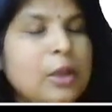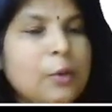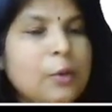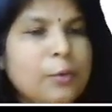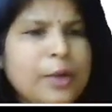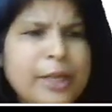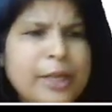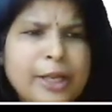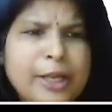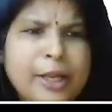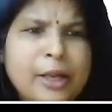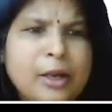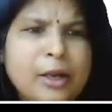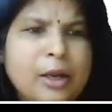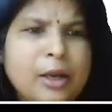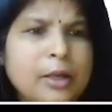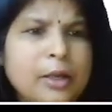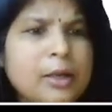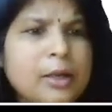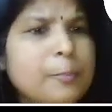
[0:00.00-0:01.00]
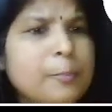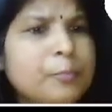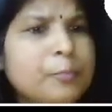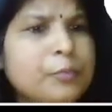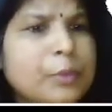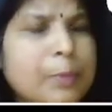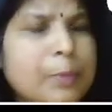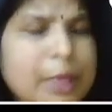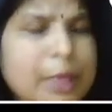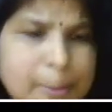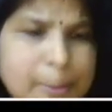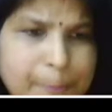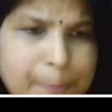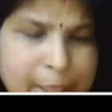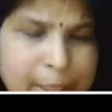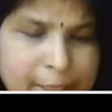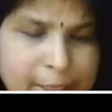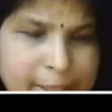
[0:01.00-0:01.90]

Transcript: we need not multiply